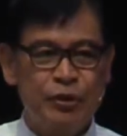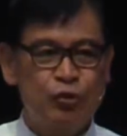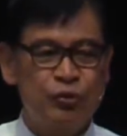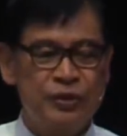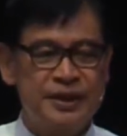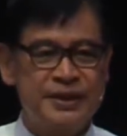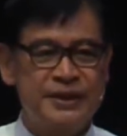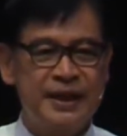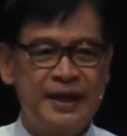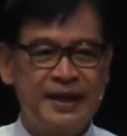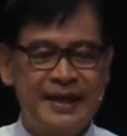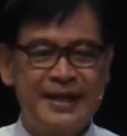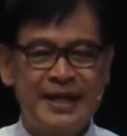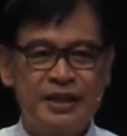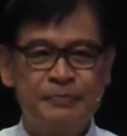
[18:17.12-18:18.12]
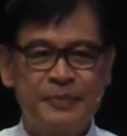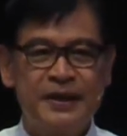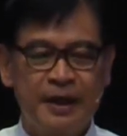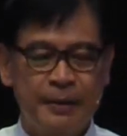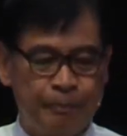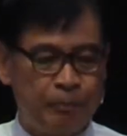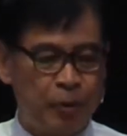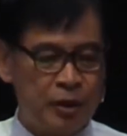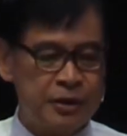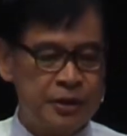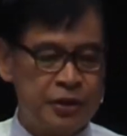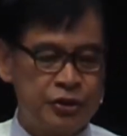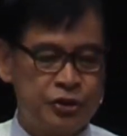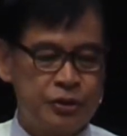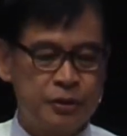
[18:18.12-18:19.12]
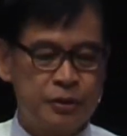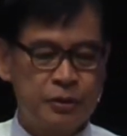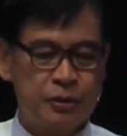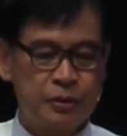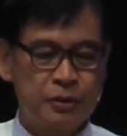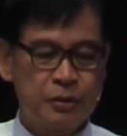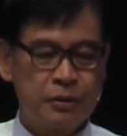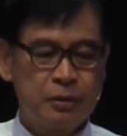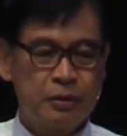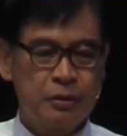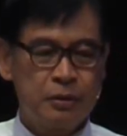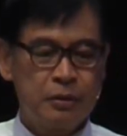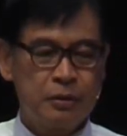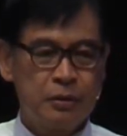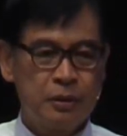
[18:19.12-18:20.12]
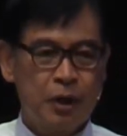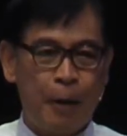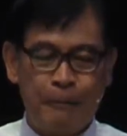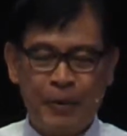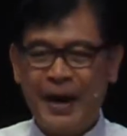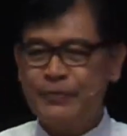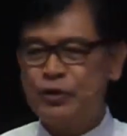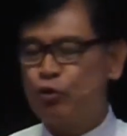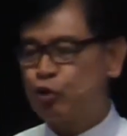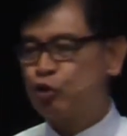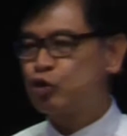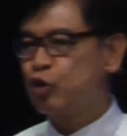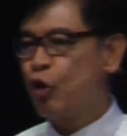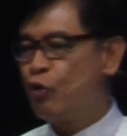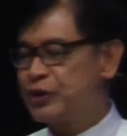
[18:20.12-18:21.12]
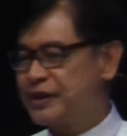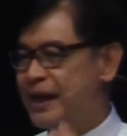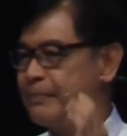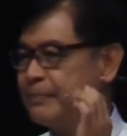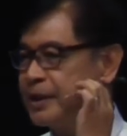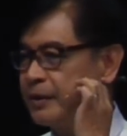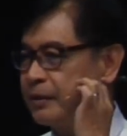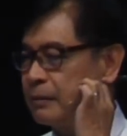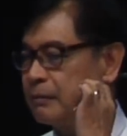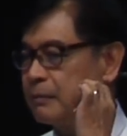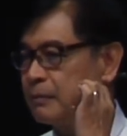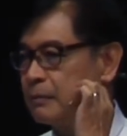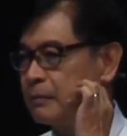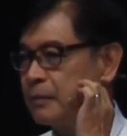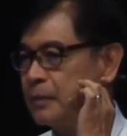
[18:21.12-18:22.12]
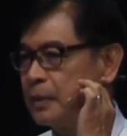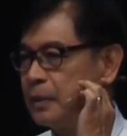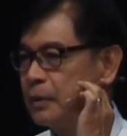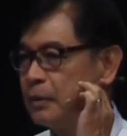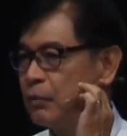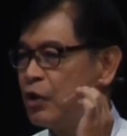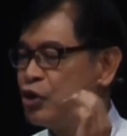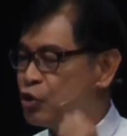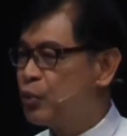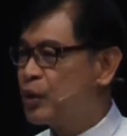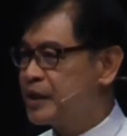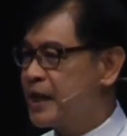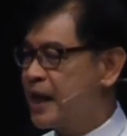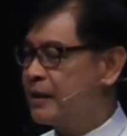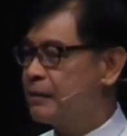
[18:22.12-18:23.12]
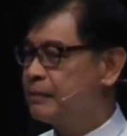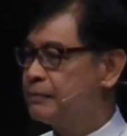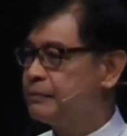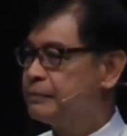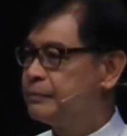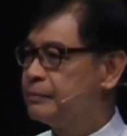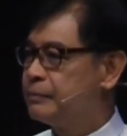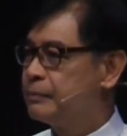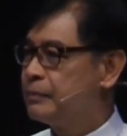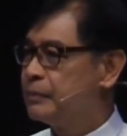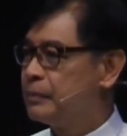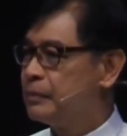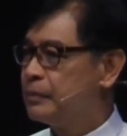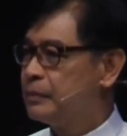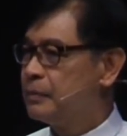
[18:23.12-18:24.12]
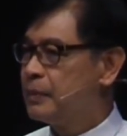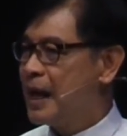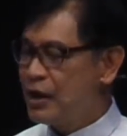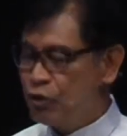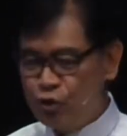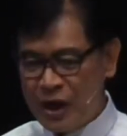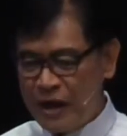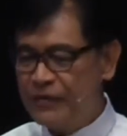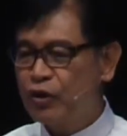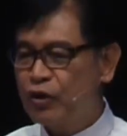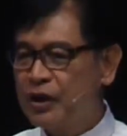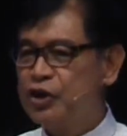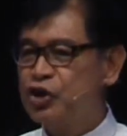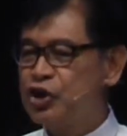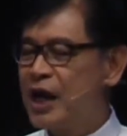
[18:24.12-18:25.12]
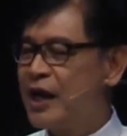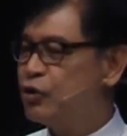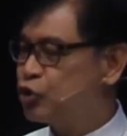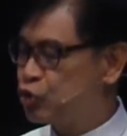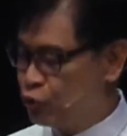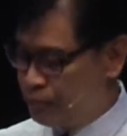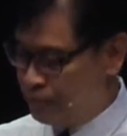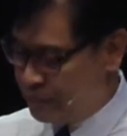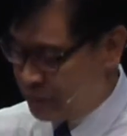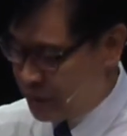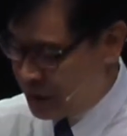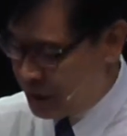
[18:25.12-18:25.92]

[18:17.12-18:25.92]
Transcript: to this day. It has been a bondage. Or perhaps you stole something when you were young, and you never got a chance to